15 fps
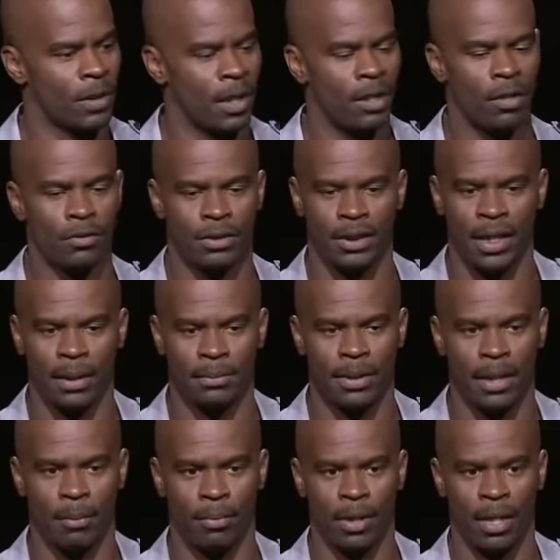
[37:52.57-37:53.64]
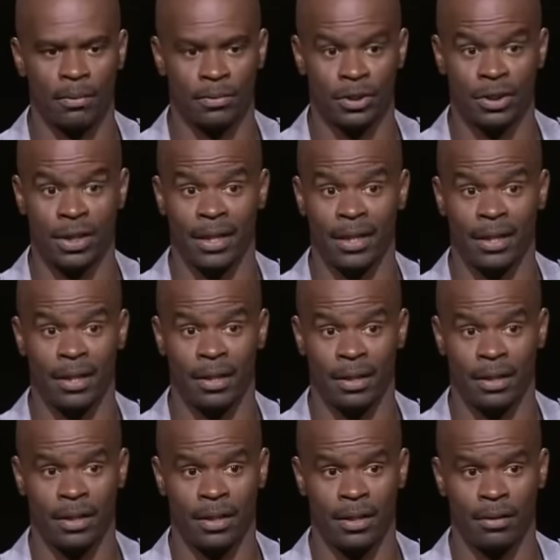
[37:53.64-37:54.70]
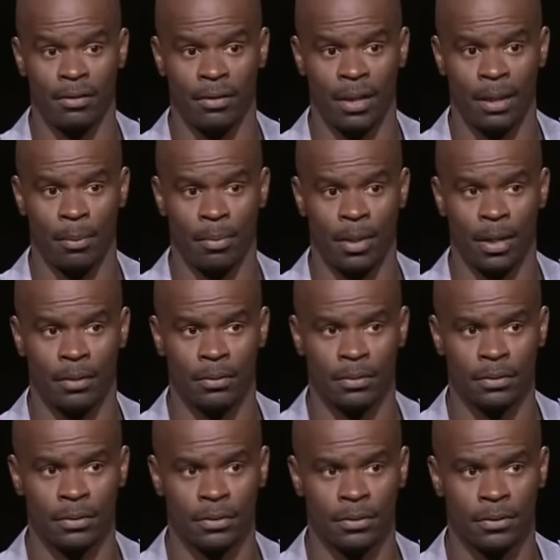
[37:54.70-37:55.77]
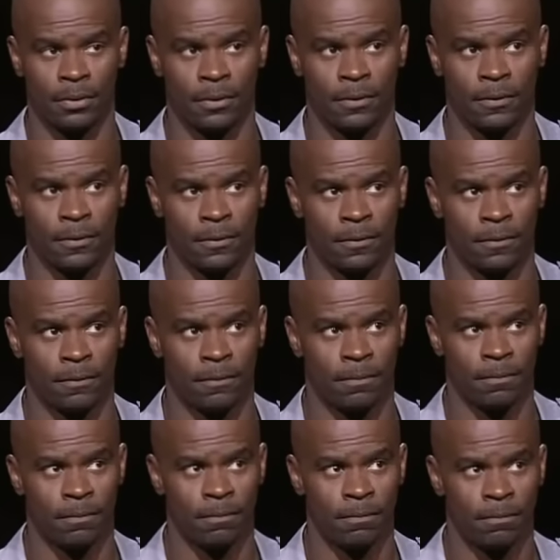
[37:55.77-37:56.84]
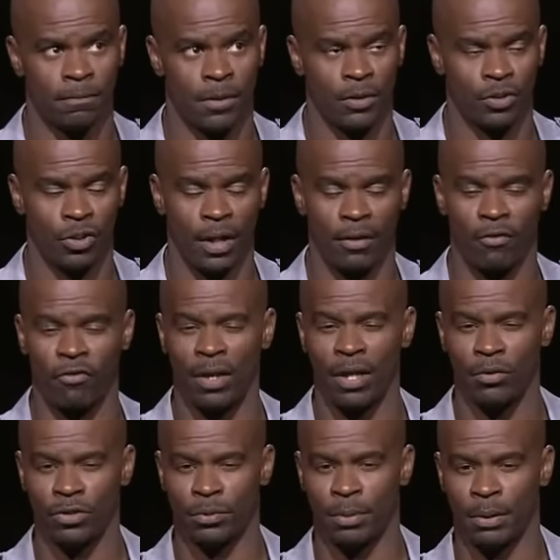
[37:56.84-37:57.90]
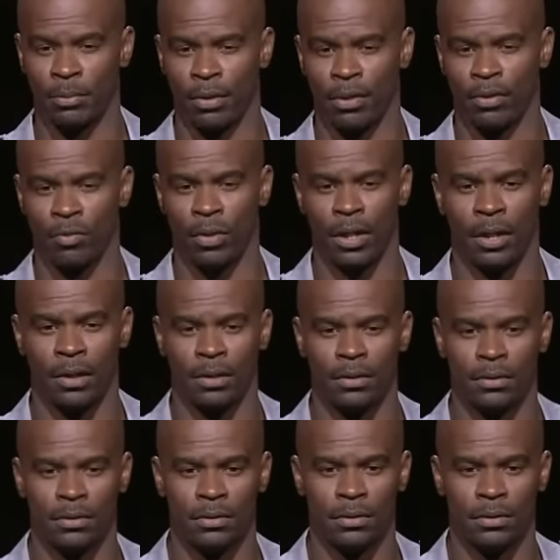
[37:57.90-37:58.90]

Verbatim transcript: And you know James had problems, just like any other kid had problems. He would try to follow his big brother around.